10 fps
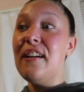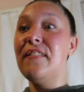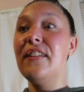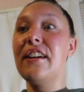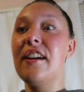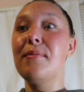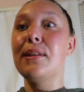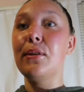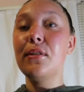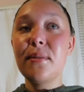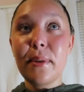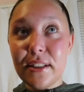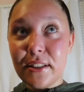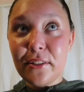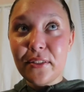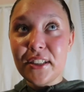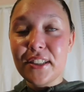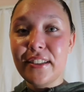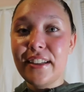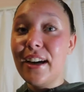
I feel like I've been losing myself recently.